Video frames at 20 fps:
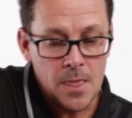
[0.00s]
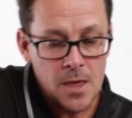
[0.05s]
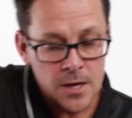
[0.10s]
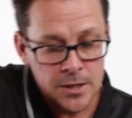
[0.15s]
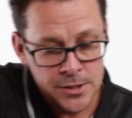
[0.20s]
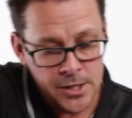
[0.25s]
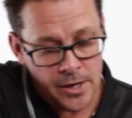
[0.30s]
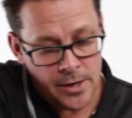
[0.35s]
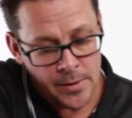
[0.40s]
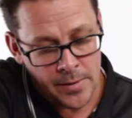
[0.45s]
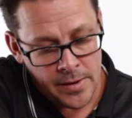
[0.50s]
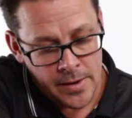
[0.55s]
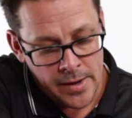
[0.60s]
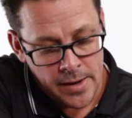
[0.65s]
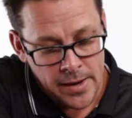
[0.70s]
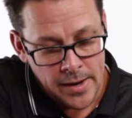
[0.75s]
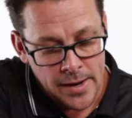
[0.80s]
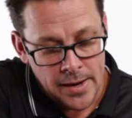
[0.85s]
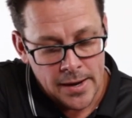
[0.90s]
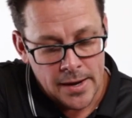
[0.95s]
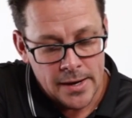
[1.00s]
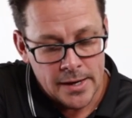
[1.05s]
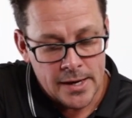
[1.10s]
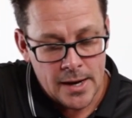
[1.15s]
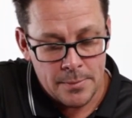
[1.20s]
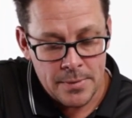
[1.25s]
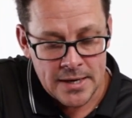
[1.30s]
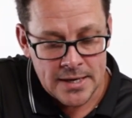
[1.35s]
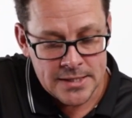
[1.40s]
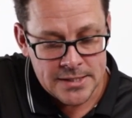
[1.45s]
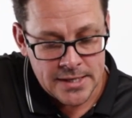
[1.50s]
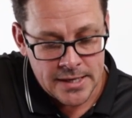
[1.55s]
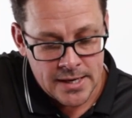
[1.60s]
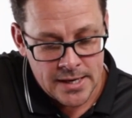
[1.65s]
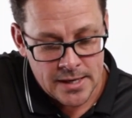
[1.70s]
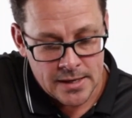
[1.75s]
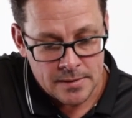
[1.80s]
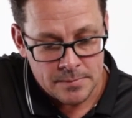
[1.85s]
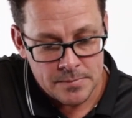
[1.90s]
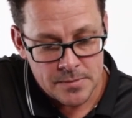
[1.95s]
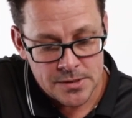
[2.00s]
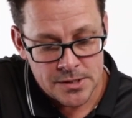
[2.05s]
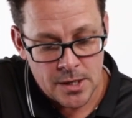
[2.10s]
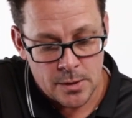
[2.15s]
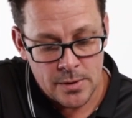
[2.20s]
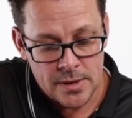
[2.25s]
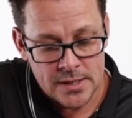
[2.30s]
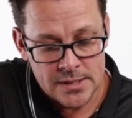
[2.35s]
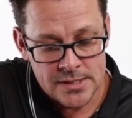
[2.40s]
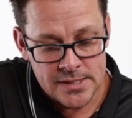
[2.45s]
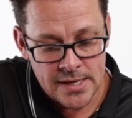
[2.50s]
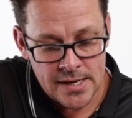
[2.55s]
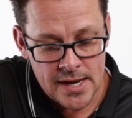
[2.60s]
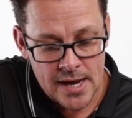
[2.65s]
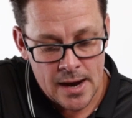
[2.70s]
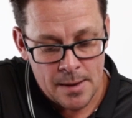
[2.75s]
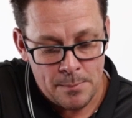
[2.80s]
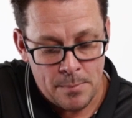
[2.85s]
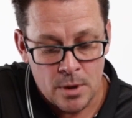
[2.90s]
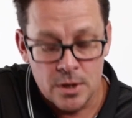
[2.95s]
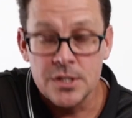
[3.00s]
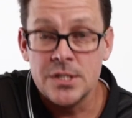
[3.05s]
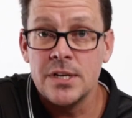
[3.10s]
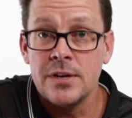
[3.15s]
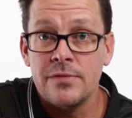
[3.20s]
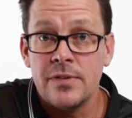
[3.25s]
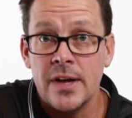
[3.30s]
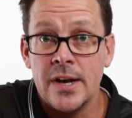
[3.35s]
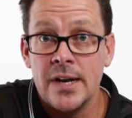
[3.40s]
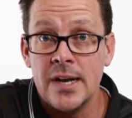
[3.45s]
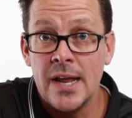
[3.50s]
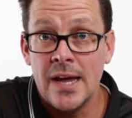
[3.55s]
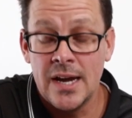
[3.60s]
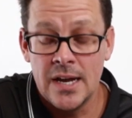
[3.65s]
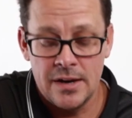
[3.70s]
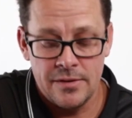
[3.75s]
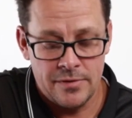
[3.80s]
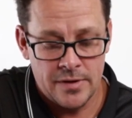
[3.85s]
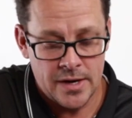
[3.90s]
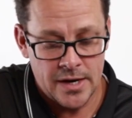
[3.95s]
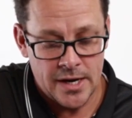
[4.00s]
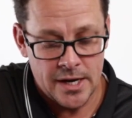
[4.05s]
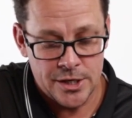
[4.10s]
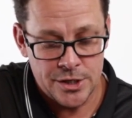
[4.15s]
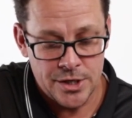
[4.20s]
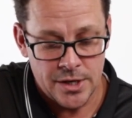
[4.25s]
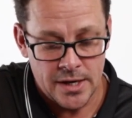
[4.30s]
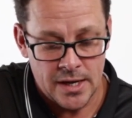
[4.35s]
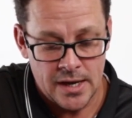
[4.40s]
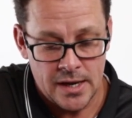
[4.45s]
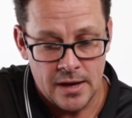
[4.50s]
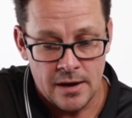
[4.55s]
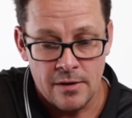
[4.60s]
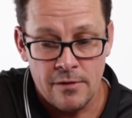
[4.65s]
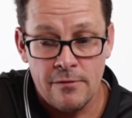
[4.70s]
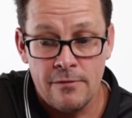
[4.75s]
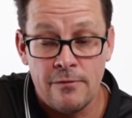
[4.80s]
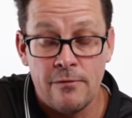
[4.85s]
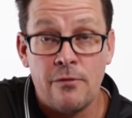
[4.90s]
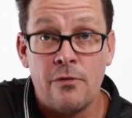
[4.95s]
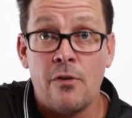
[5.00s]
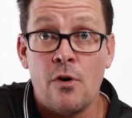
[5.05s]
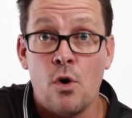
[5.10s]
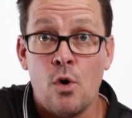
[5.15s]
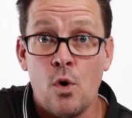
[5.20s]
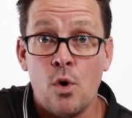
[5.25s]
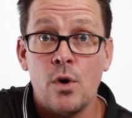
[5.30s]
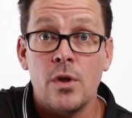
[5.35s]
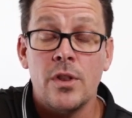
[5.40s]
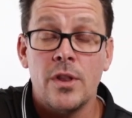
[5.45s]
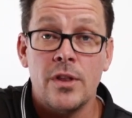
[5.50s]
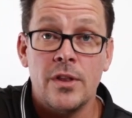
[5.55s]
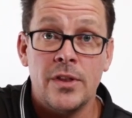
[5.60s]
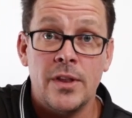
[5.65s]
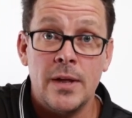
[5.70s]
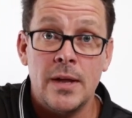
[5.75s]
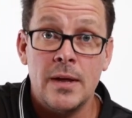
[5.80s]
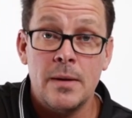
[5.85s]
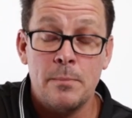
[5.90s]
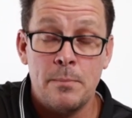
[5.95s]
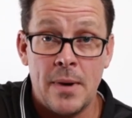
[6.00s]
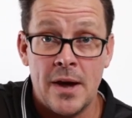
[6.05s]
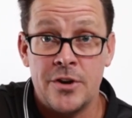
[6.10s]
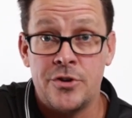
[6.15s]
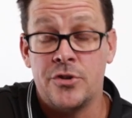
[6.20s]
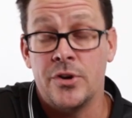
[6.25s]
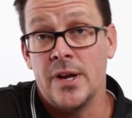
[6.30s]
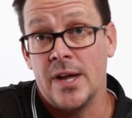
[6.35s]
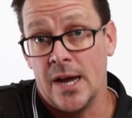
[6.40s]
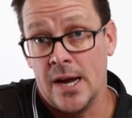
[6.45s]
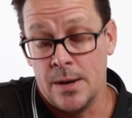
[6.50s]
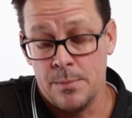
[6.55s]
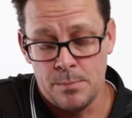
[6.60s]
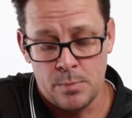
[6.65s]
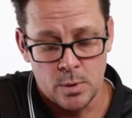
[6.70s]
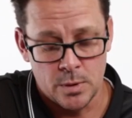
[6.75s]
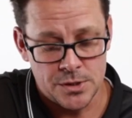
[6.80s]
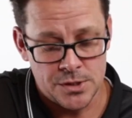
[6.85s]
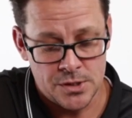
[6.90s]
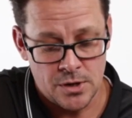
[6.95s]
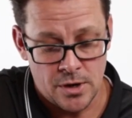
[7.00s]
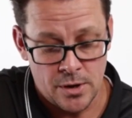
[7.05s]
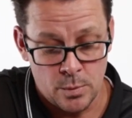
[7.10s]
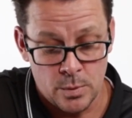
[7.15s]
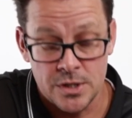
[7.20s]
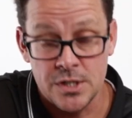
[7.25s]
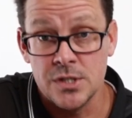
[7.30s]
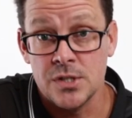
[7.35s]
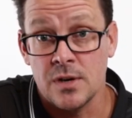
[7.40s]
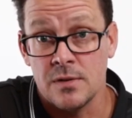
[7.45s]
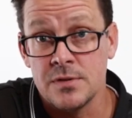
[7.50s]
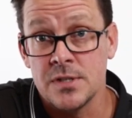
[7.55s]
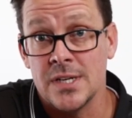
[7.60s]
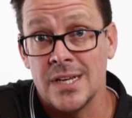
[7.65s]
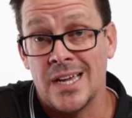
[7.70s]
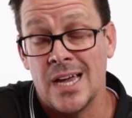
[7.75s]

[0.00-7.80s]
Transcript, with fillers: So, coming into here, so we can see our positive and negative connection here for the battery input side, which is obviously